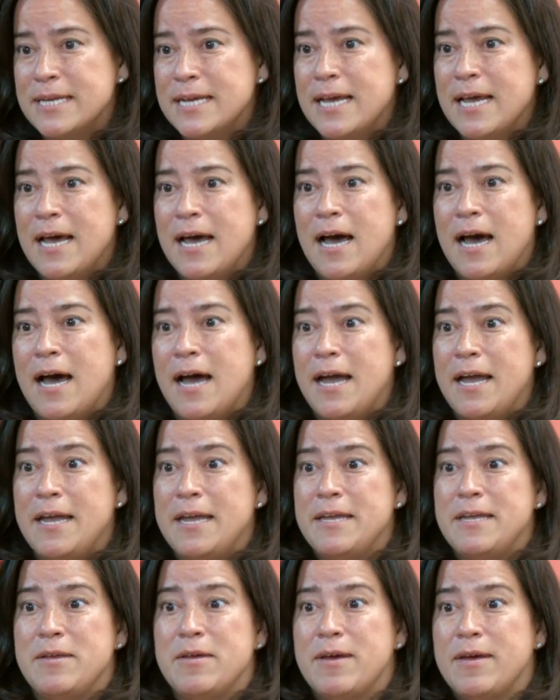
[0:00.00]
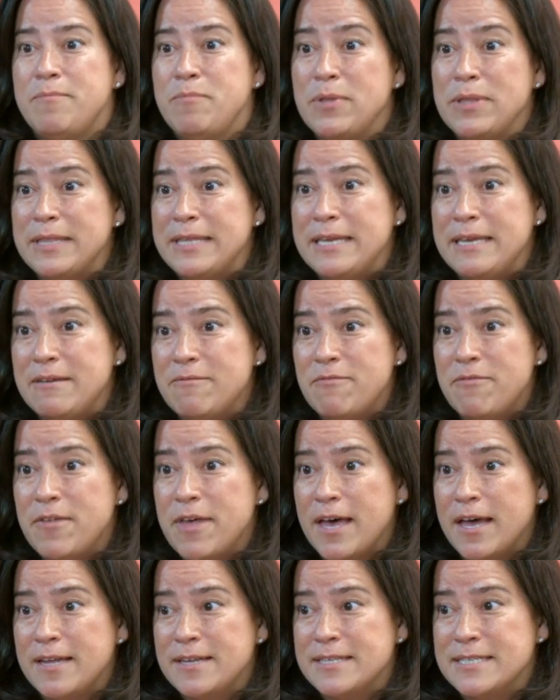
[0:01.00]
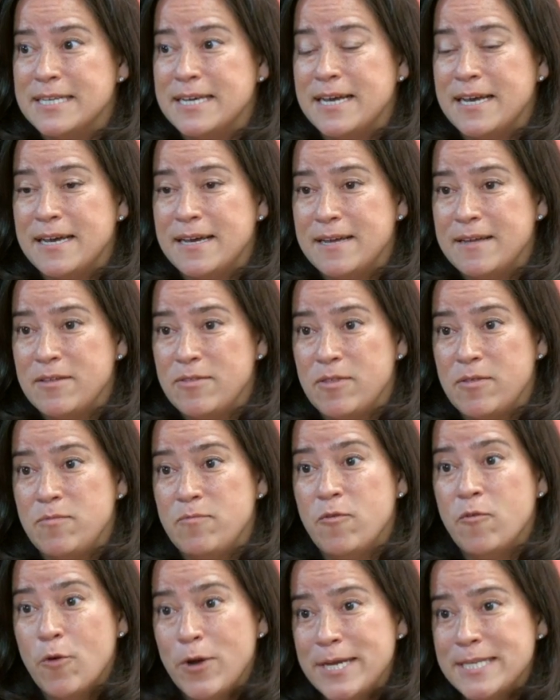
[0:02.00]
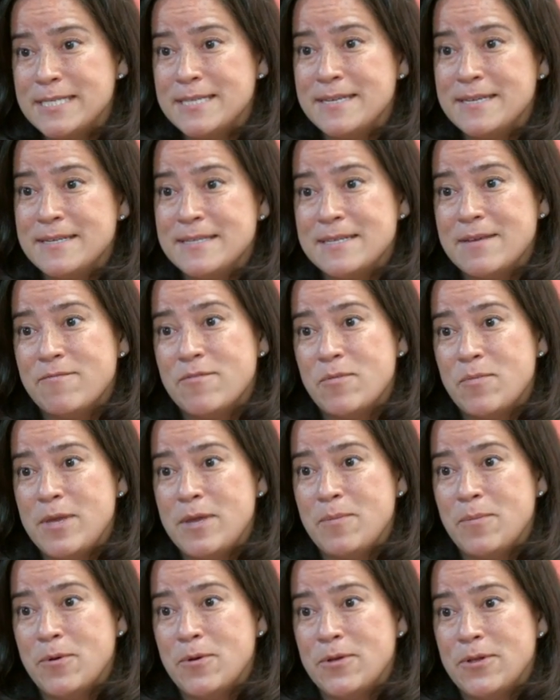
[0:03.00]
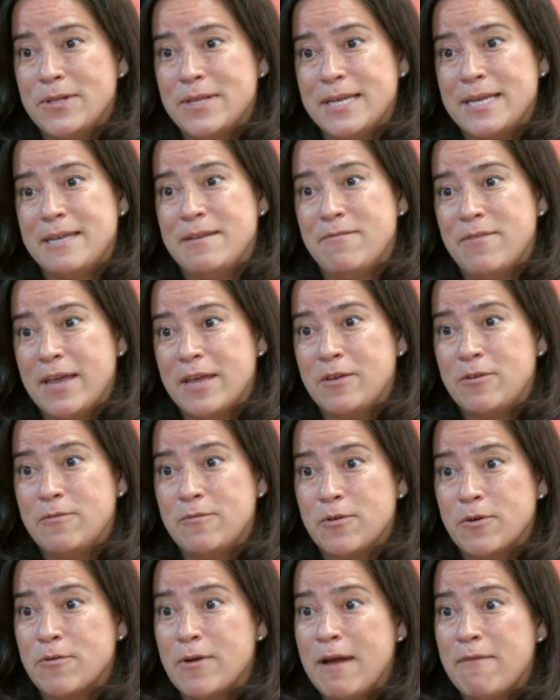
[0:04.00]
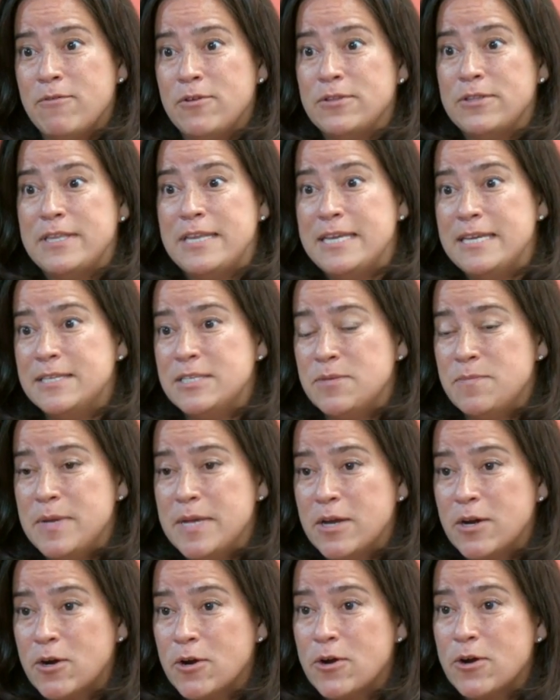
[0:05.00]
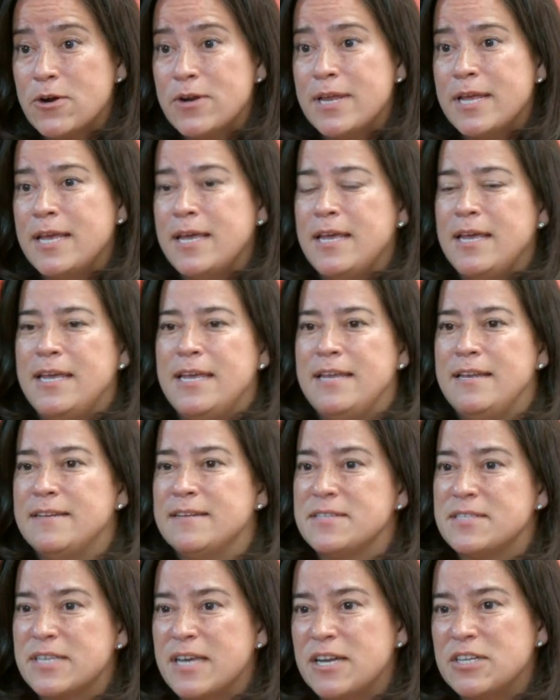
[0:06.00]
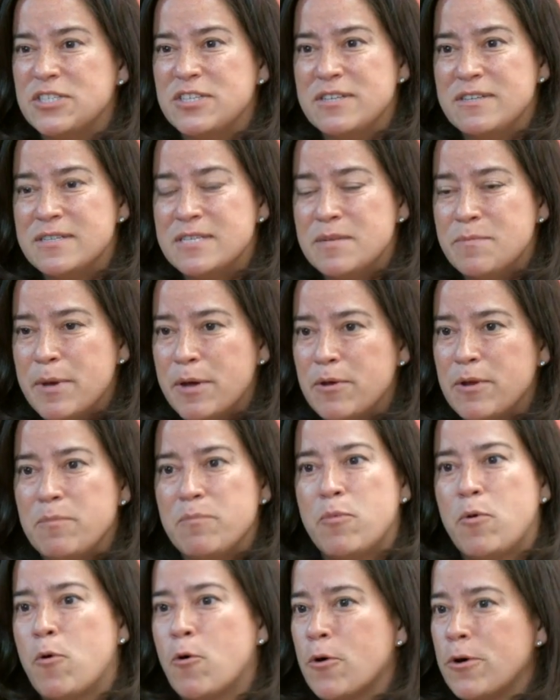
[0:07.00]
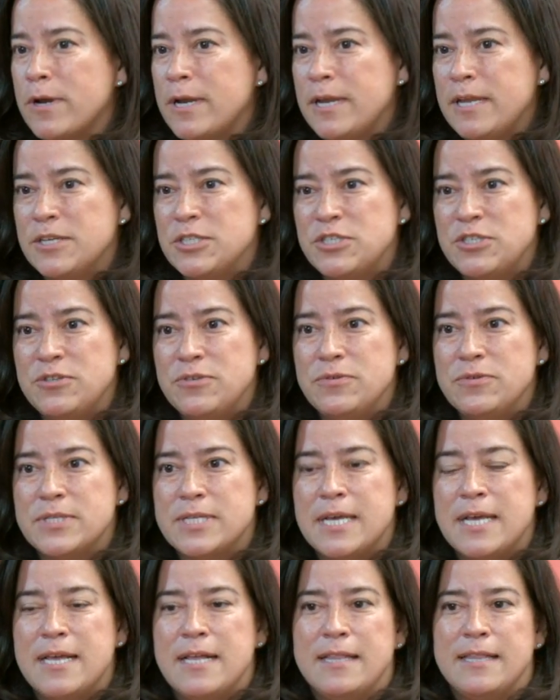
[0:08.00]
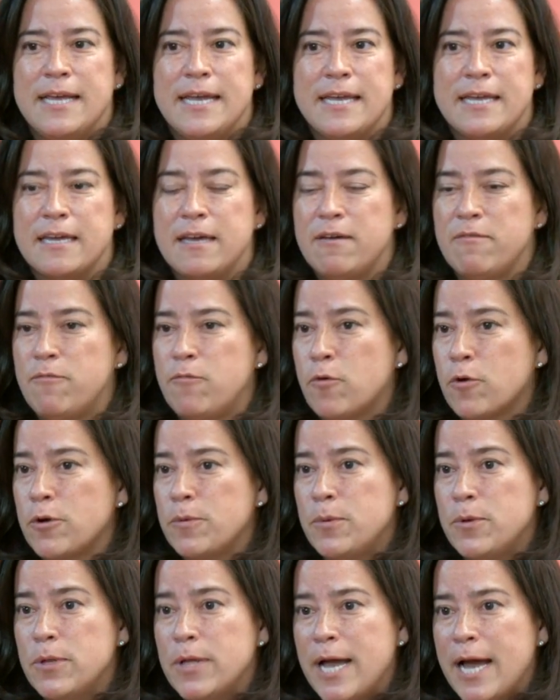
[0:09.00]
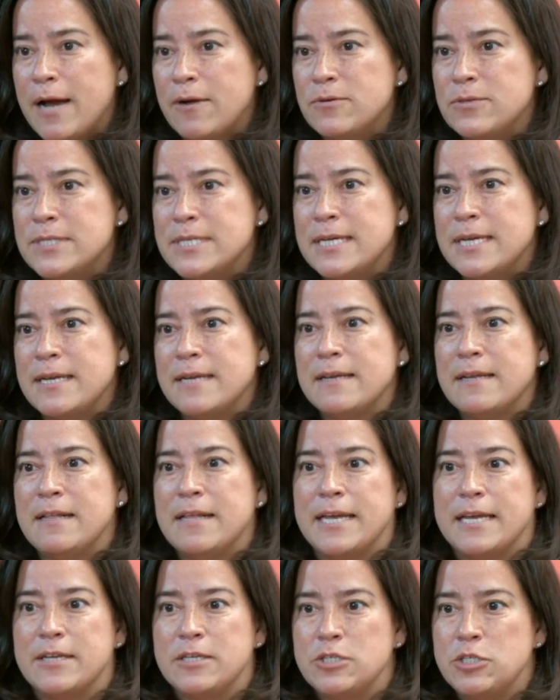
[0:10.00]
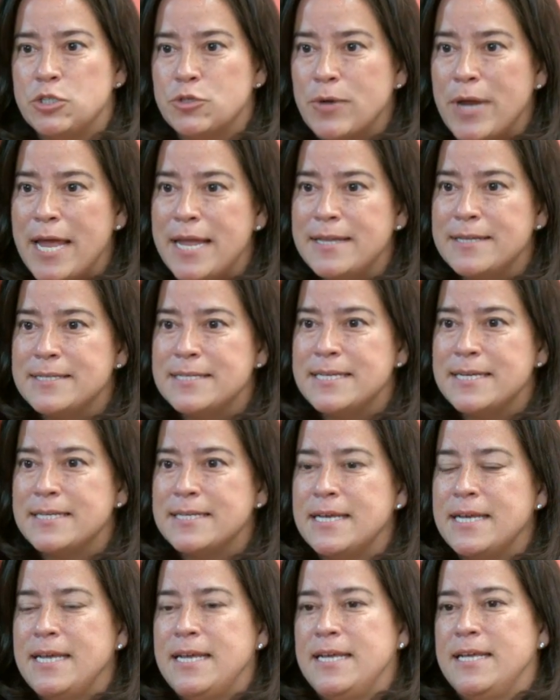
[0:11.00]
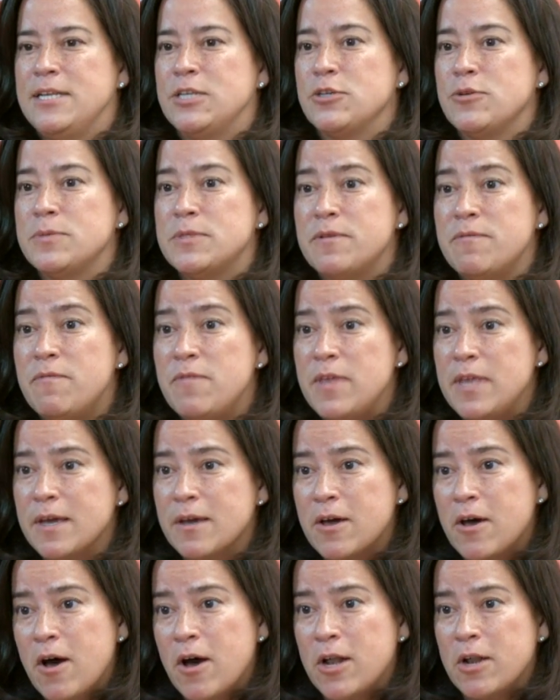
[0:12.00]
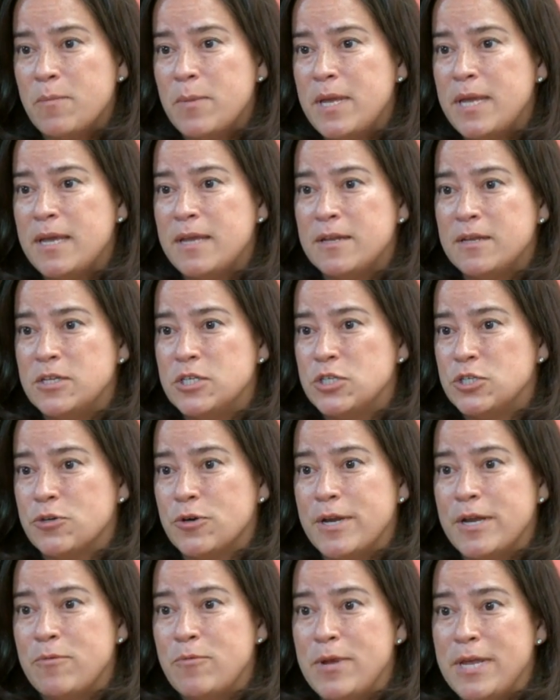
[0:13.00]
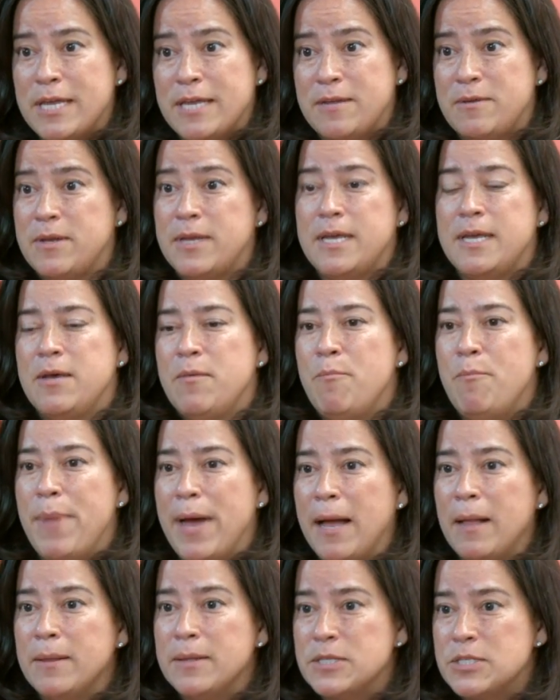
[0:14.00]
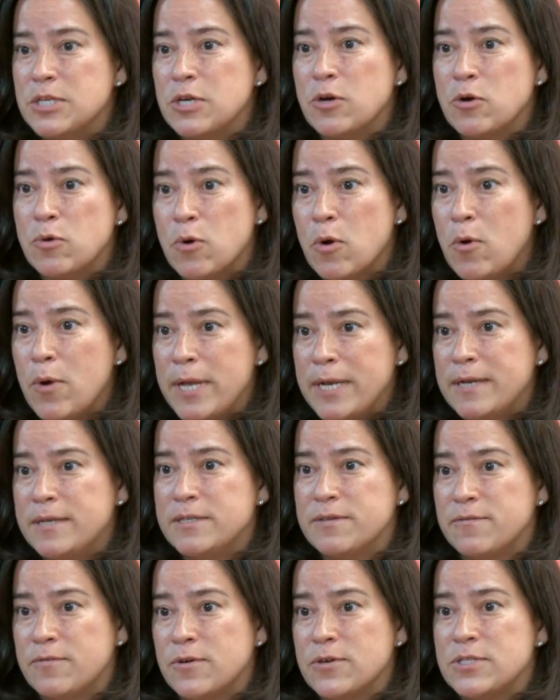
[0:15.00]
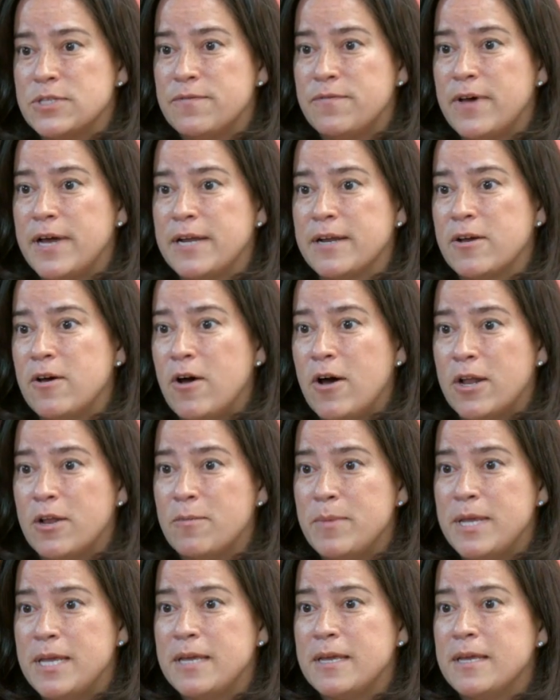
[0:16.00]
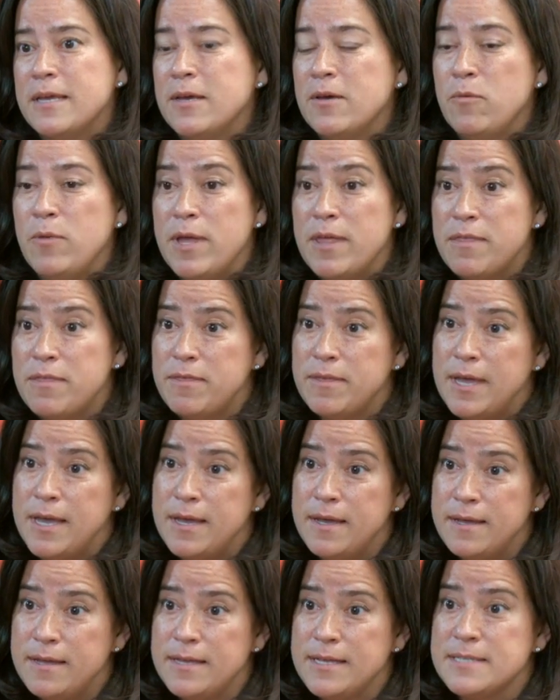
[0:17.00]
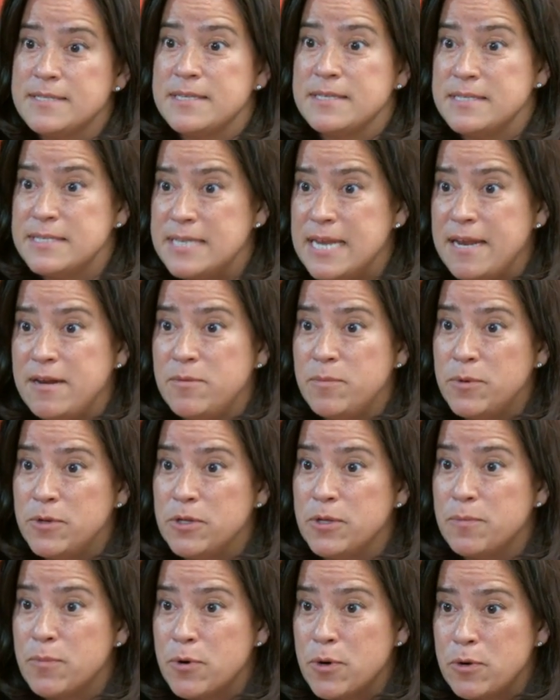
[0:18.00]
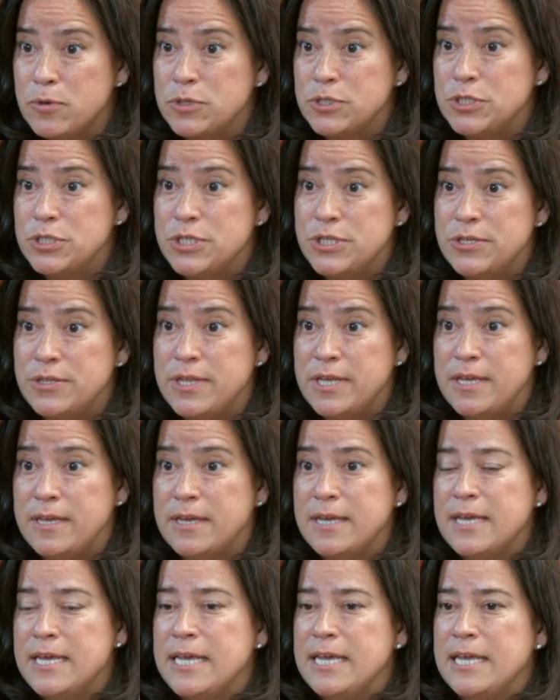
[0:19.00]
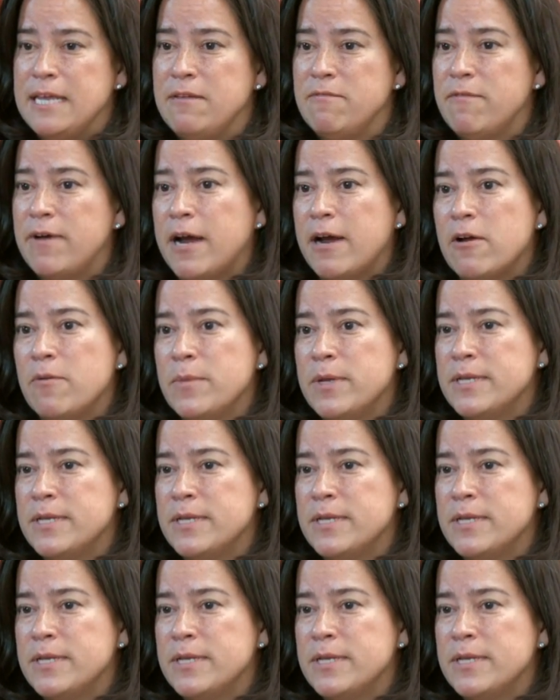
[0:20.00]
I believe that the voices of the people in Vancouver Granville need to be heard in discussions about important issues like affordable housing, like transit, in terms of the economy and ensuring we can balance a growing and diversified economy with a sustainable approach to the environment.